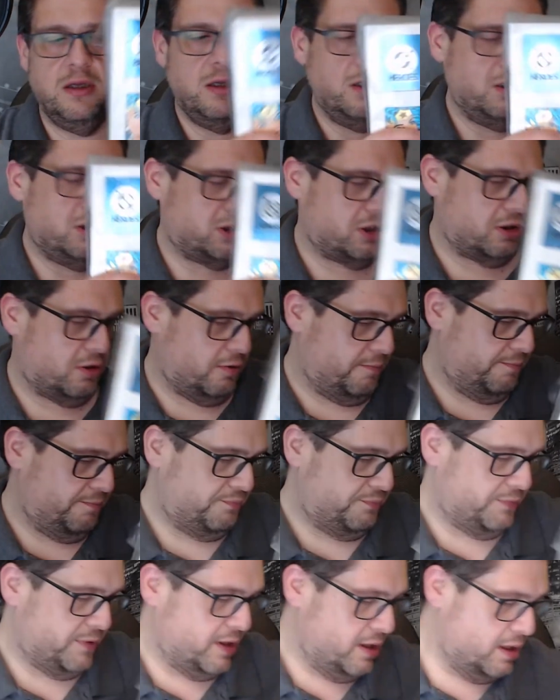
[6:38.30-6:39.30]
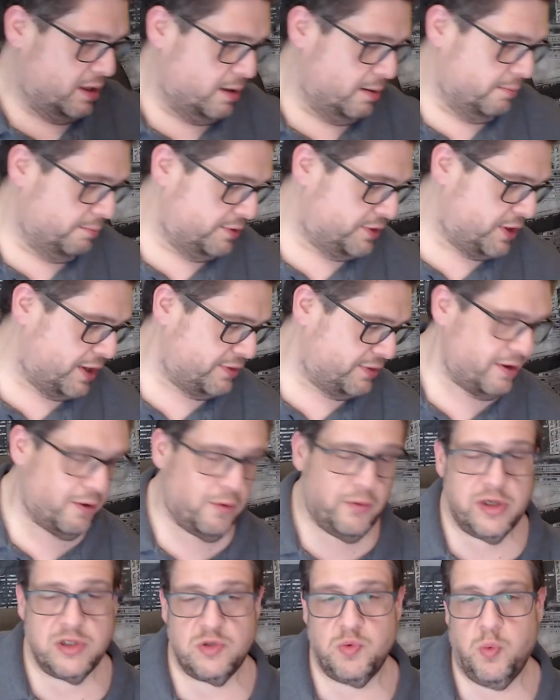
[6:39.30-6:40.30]
So, but then there
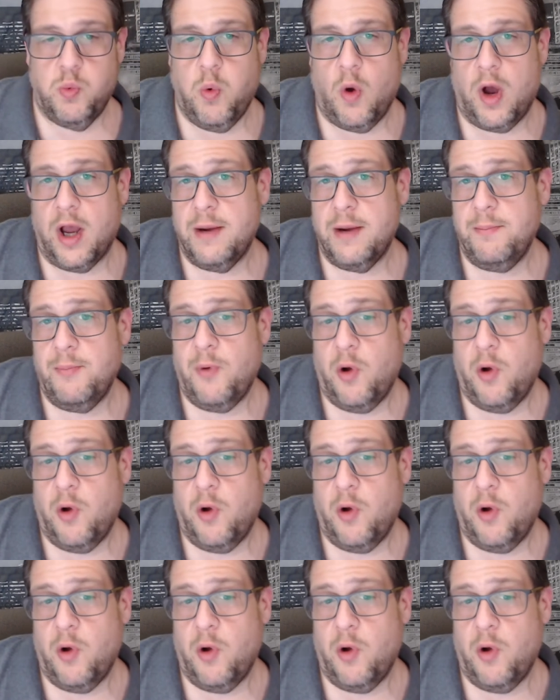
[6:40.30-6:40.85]
was one